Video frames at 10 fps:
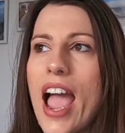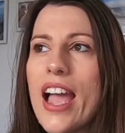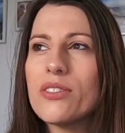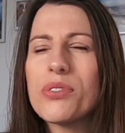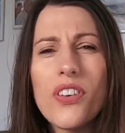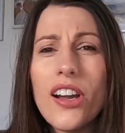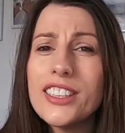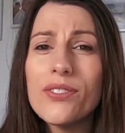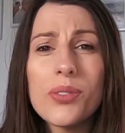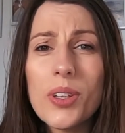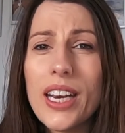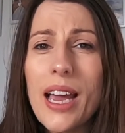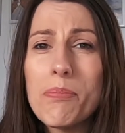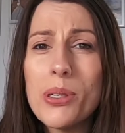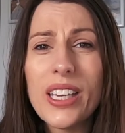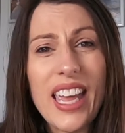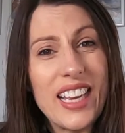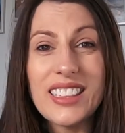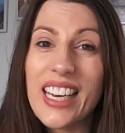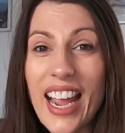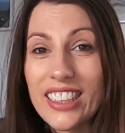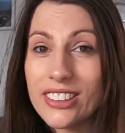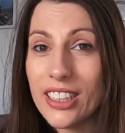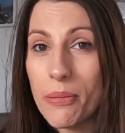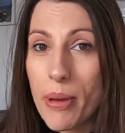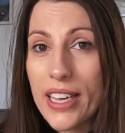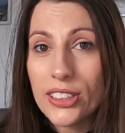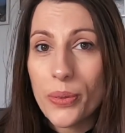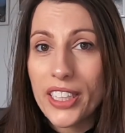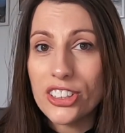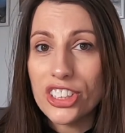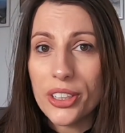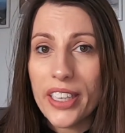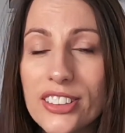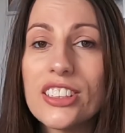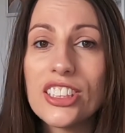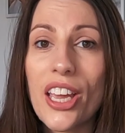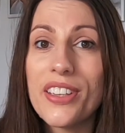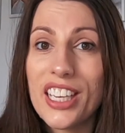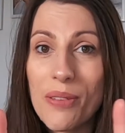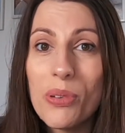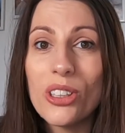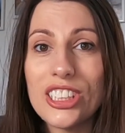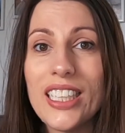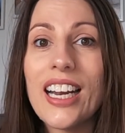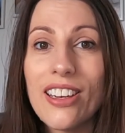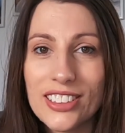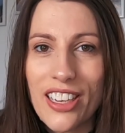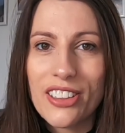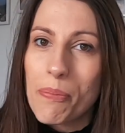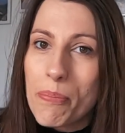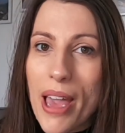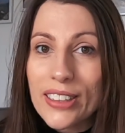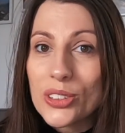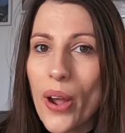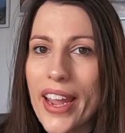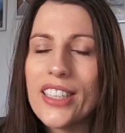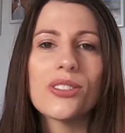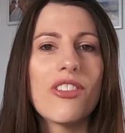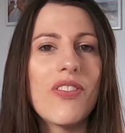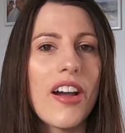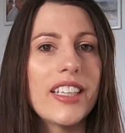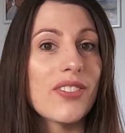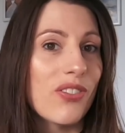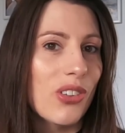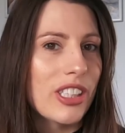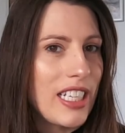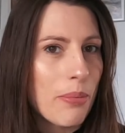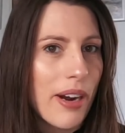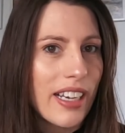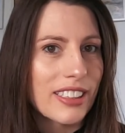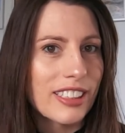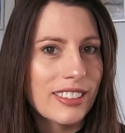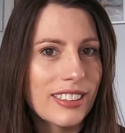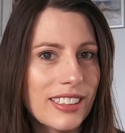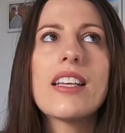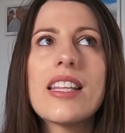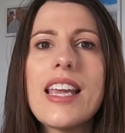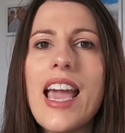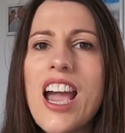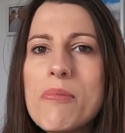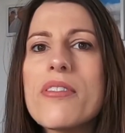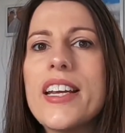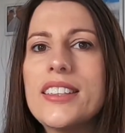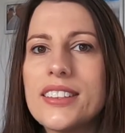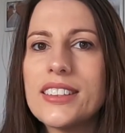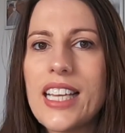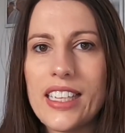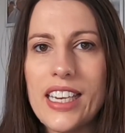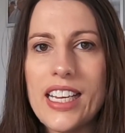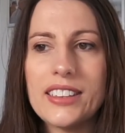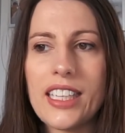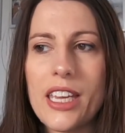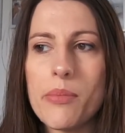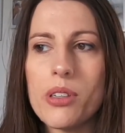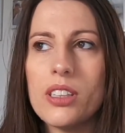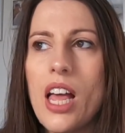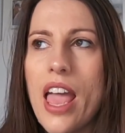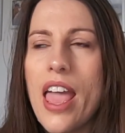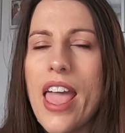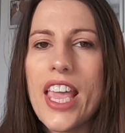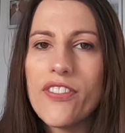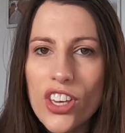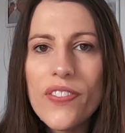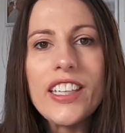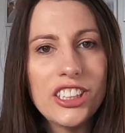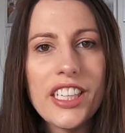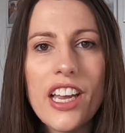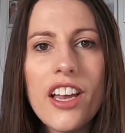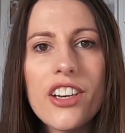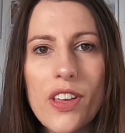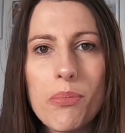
And revising from your lab book isn't actually the best way to do it. So keep watching and I'll tell you the best way to revise for these practicals. Now, the Apparatus and Techniques table, if you've actually heard of it